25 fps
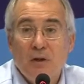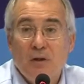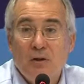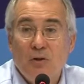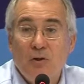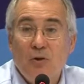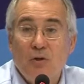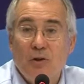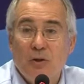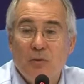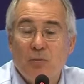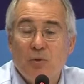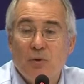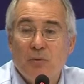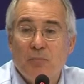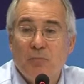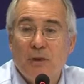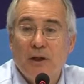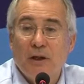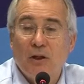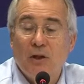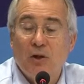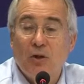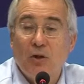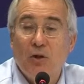Nuclear wouldn't
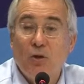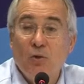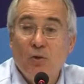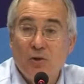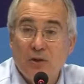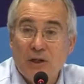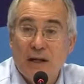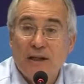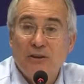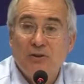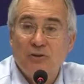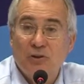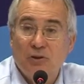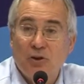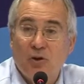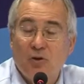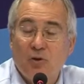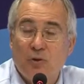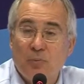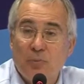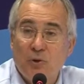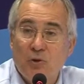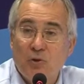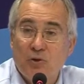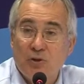make a huge extra
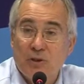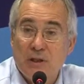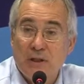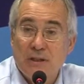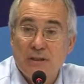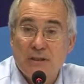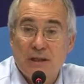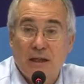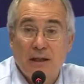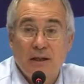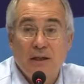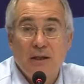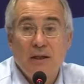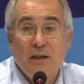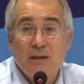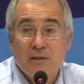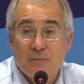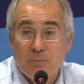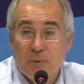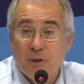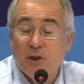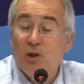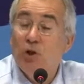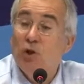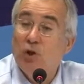contribution in 10 years,
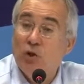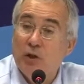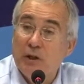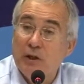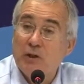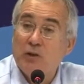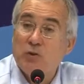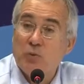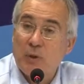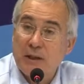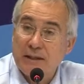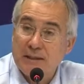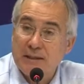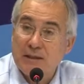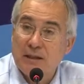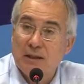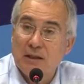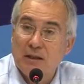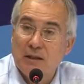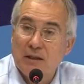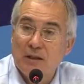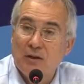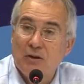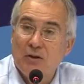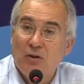but it could in
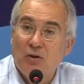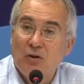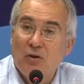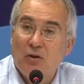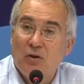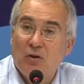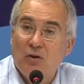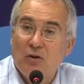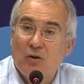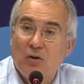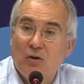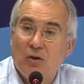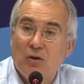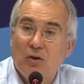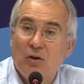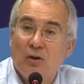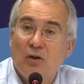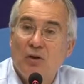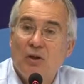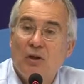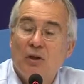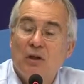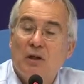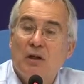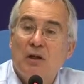20 or
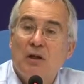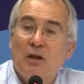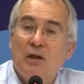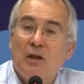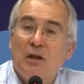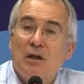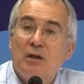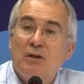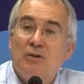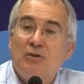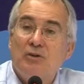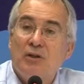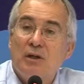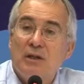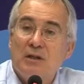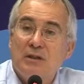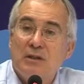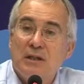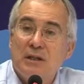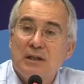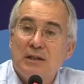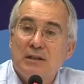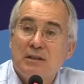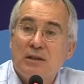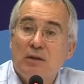
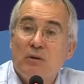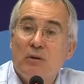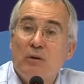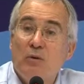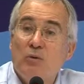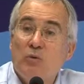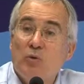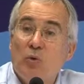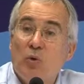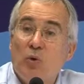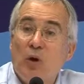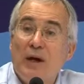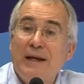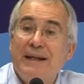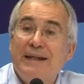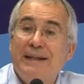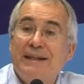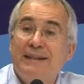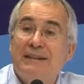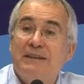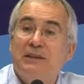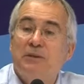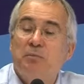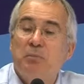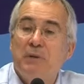30. So there were quite
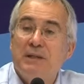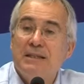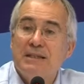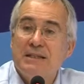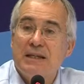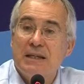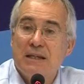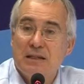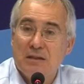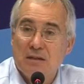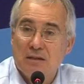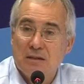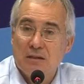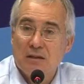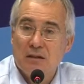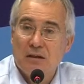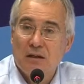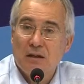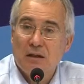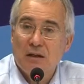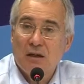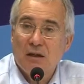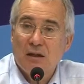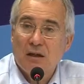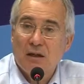explicit
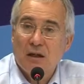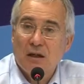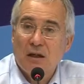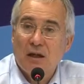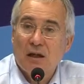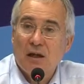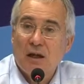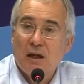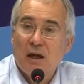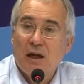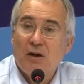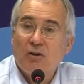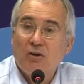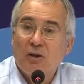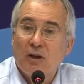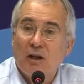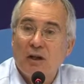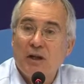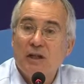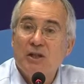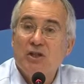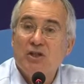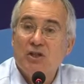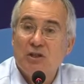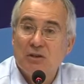
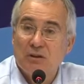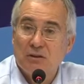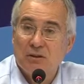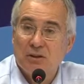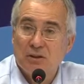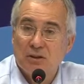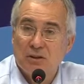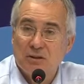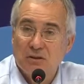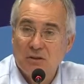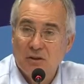calculations